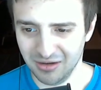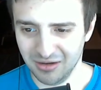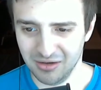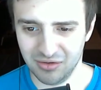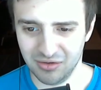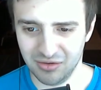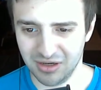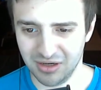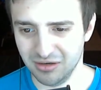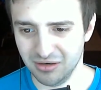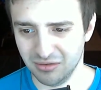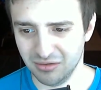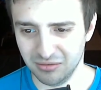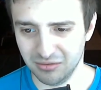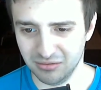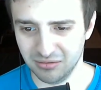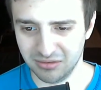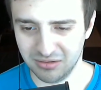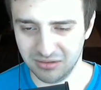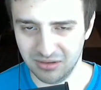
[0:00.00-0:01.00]
You can
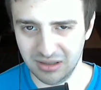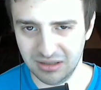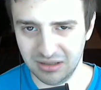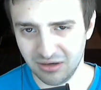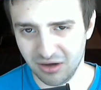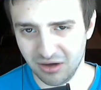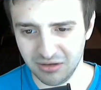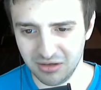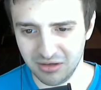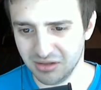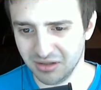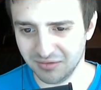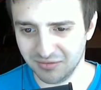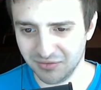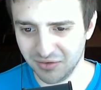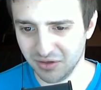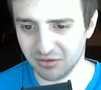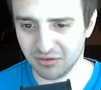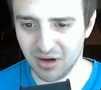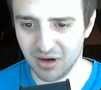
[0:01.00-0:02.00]
it's all using
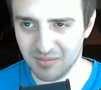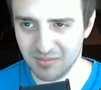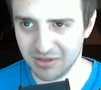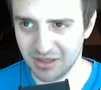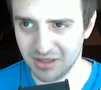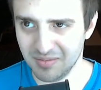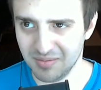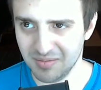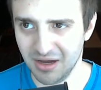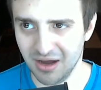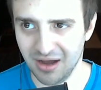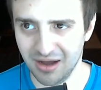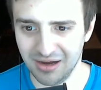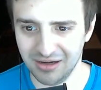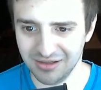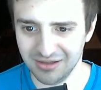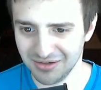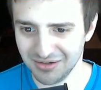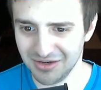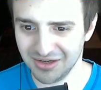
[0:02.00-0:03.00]
Filorama's
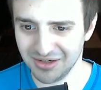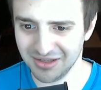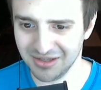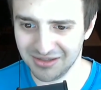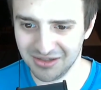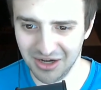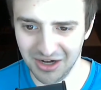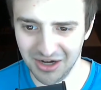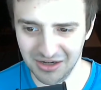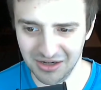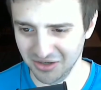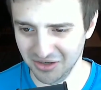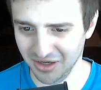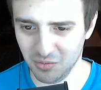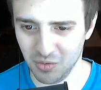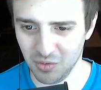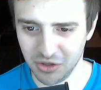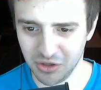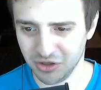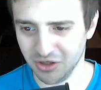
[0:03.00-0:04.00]
API, so you can change
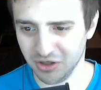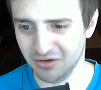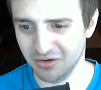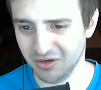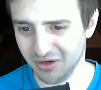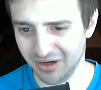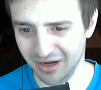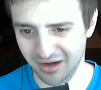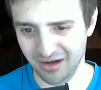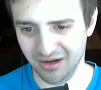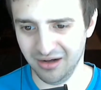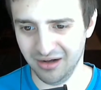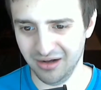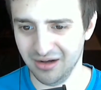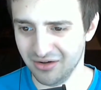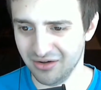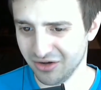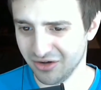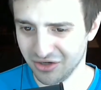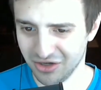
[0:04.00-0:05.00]
like what show you're getting
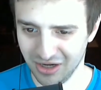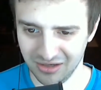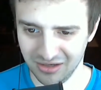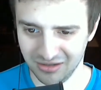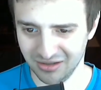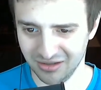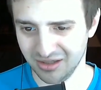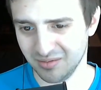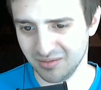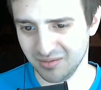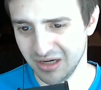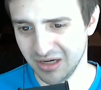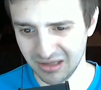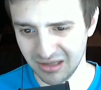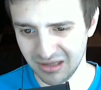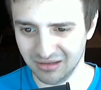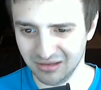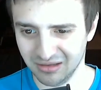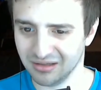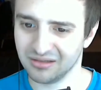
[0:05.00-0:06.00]
it. You can change the
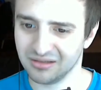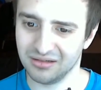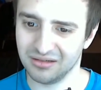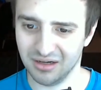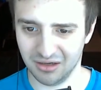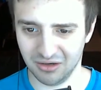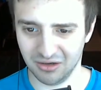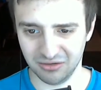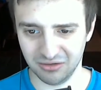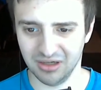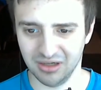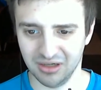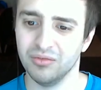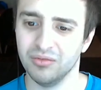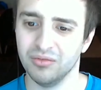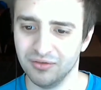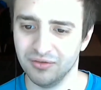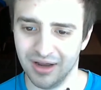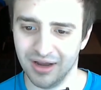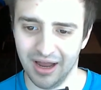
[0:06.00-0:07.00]
speed that this ticker is going to
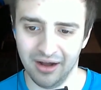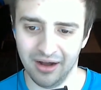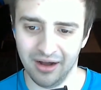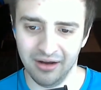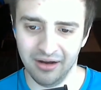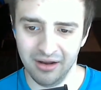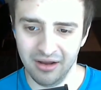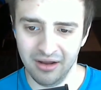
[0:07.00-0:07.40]
move at.